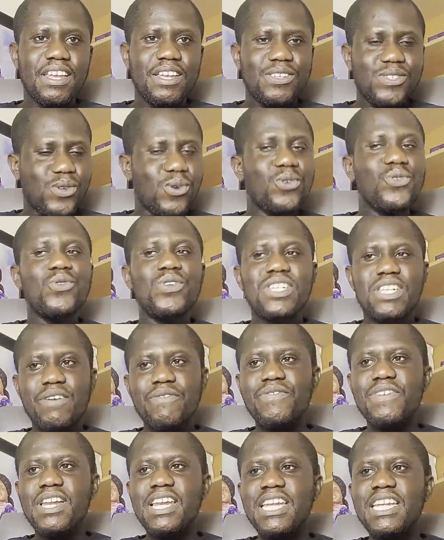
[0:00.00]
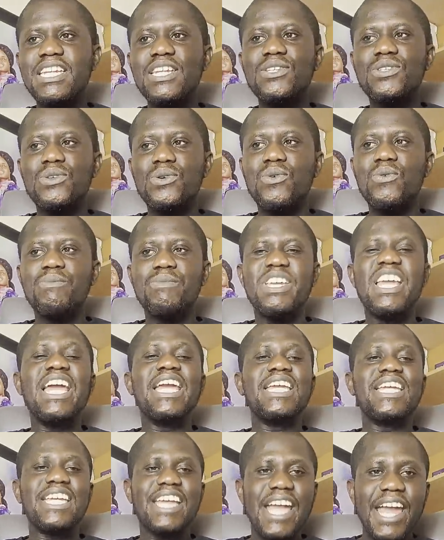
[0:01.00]
So you definitely need to be
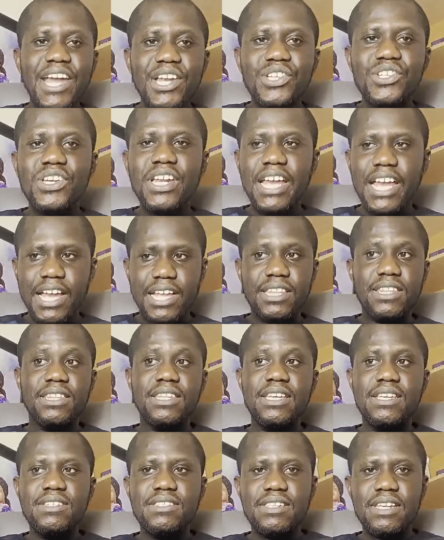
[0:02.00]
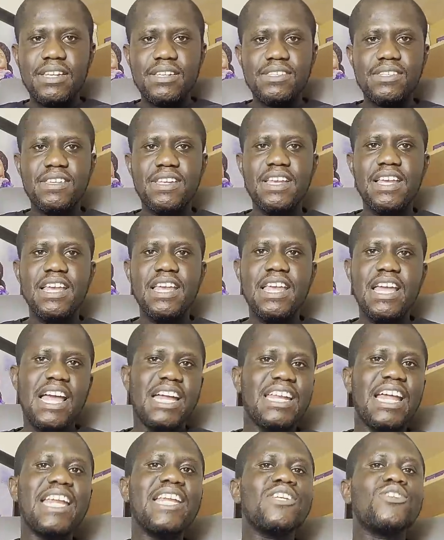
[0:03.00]
engaged in these things.
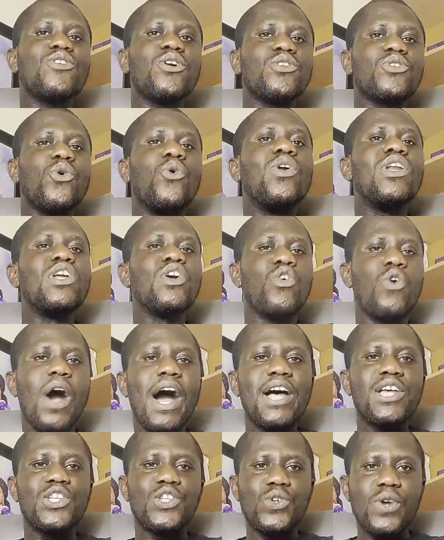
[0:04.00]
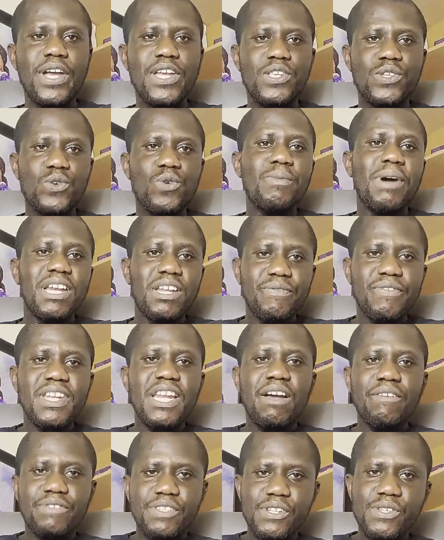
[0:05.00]
And that is not only whilst you are in school, but
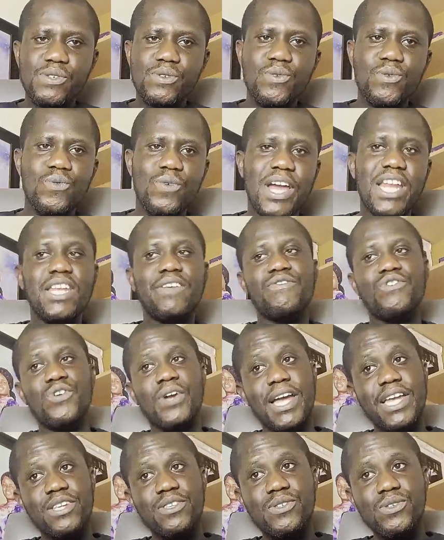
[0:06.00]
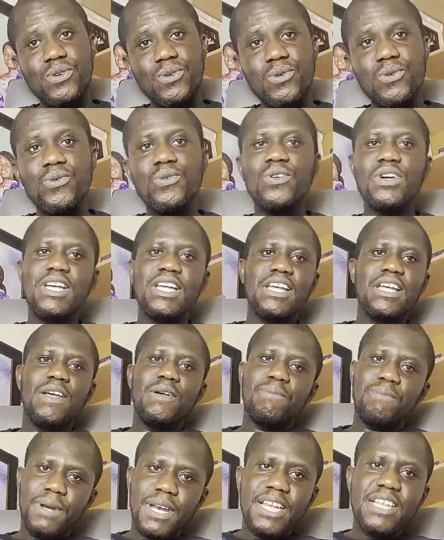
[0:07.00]
even after school. And if you are in school,
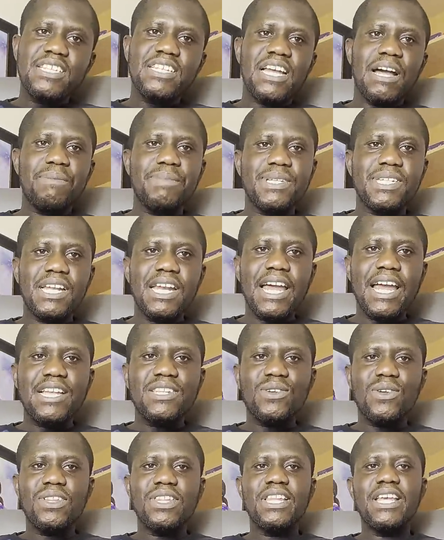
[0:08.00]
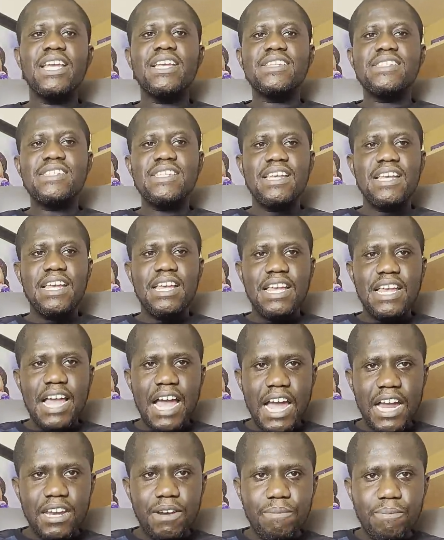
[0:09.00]
please capitalize on this
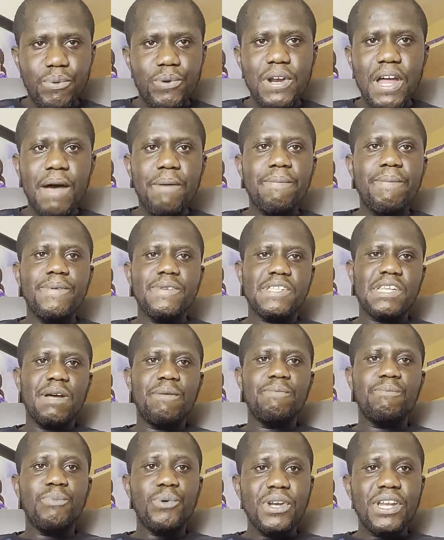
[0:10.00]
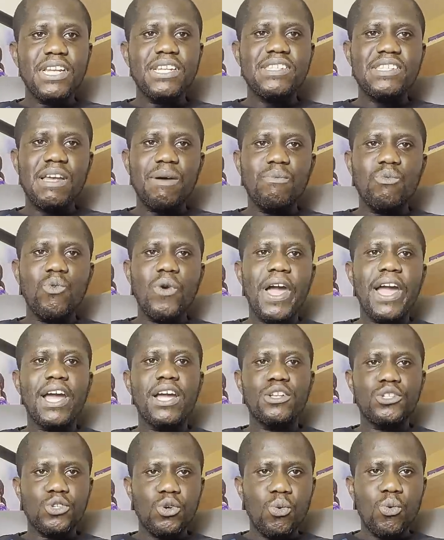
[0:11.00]
and put up some put in some
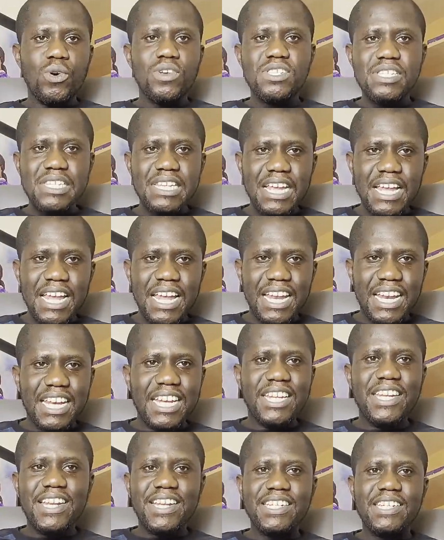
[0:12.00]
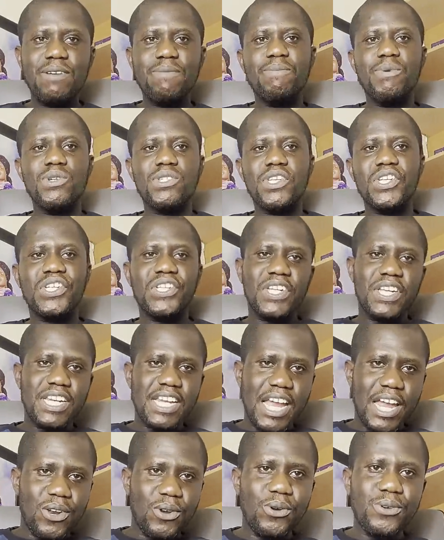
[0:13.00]
work towards leadership
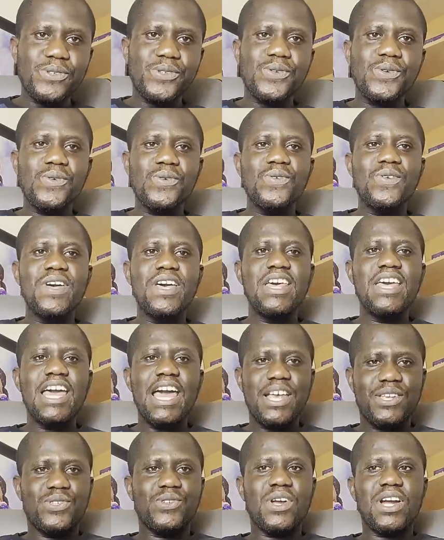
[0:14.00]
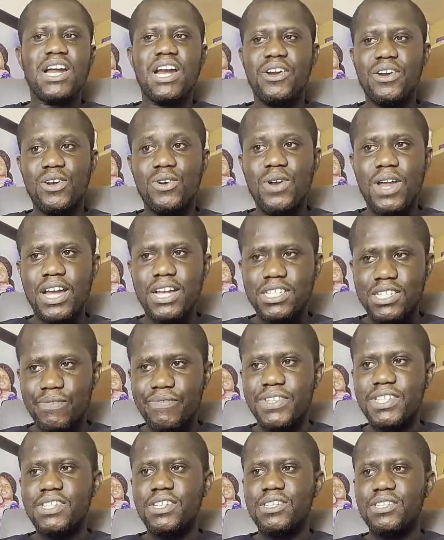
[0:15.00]
position and also extracurricular
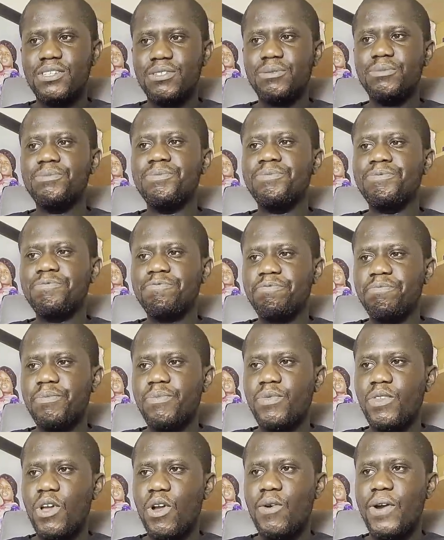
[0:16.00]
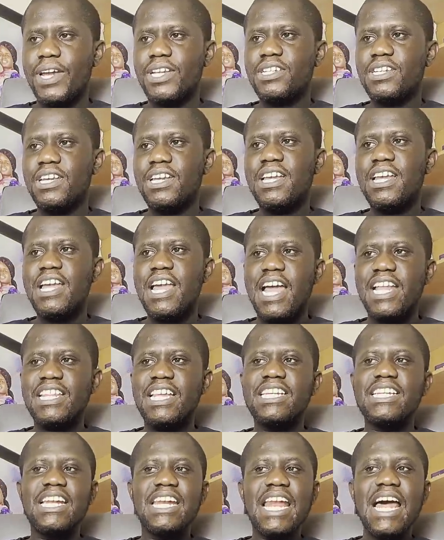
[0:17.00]
activities. All right. And
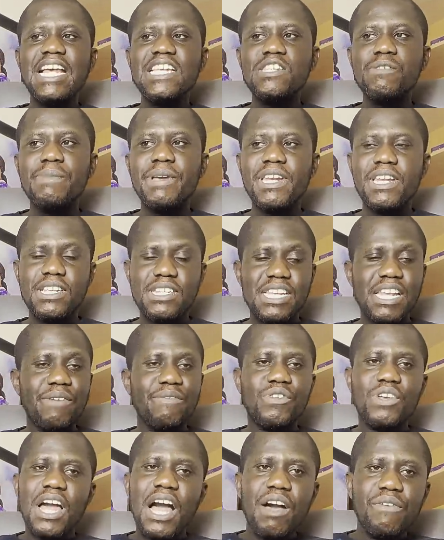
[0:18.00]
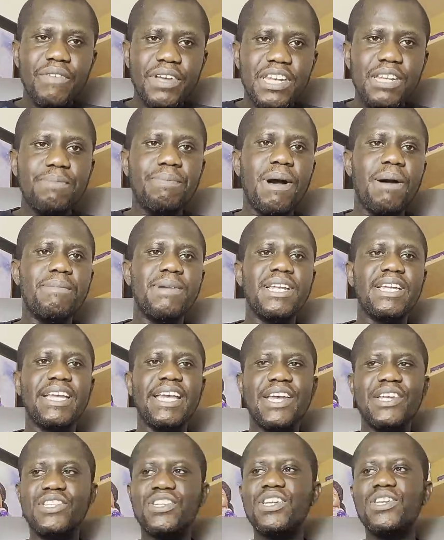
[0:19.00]
then the last bit is if you have any
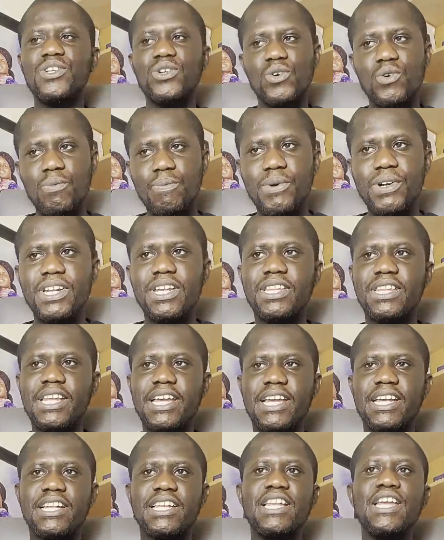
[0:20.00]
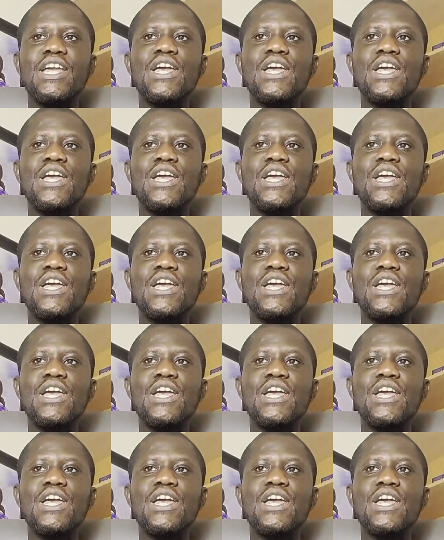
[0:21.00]
publication you could put in there.